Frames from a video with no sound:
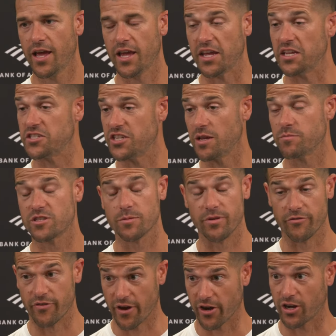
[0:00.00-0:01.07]
He seems to
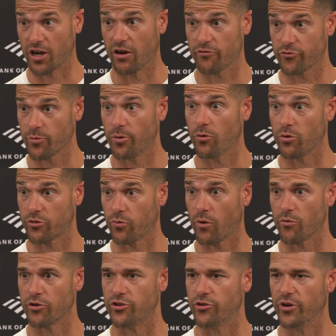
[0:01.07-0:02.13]
be very comfortable with
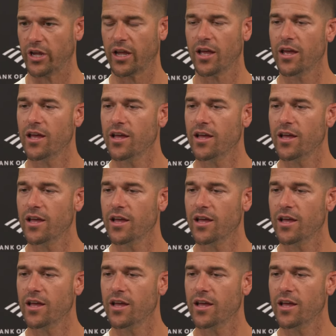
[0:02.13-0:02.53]
what we're doing.